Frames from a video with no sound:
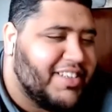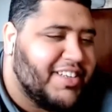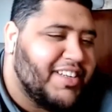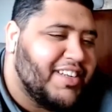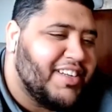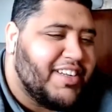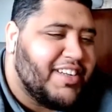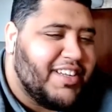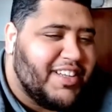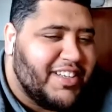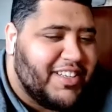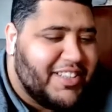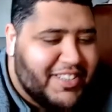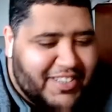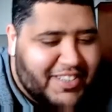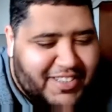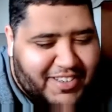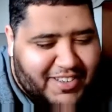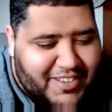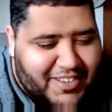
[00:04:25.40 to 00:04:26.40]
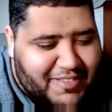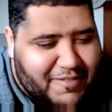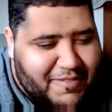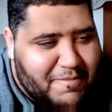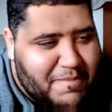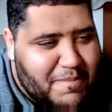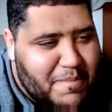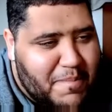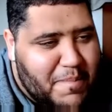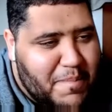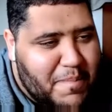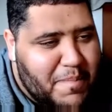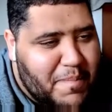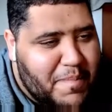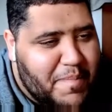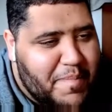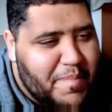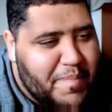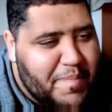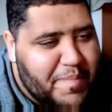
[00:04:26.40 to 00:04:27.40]

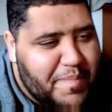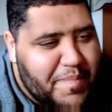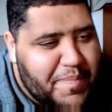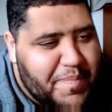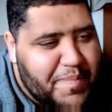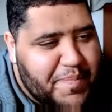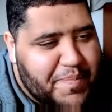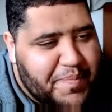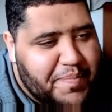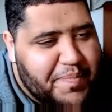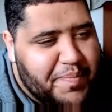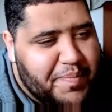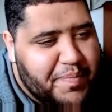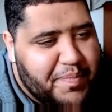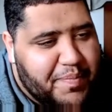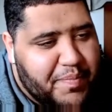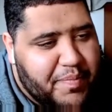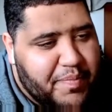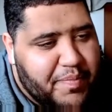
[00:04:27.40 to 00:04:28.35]
[no speech]